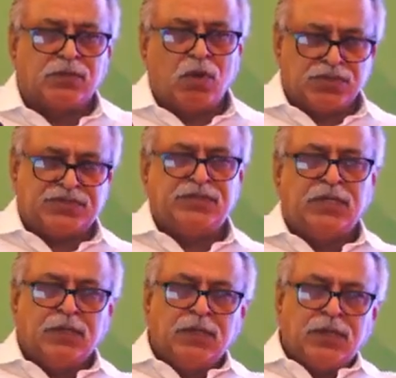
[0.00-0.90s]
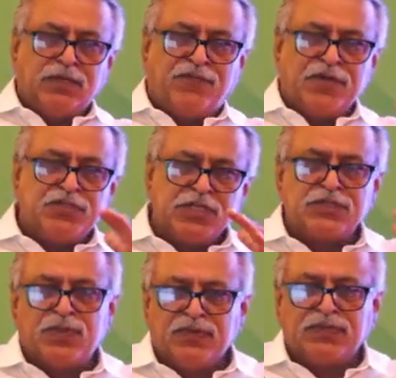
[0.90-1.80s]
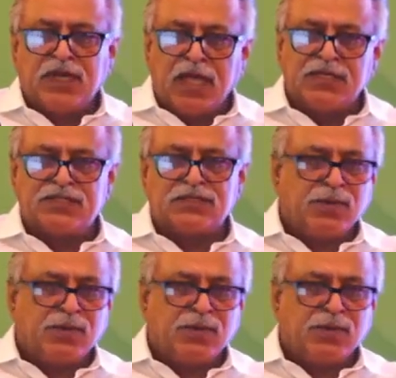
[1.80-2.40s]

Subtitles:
cost differentials between the dialysis.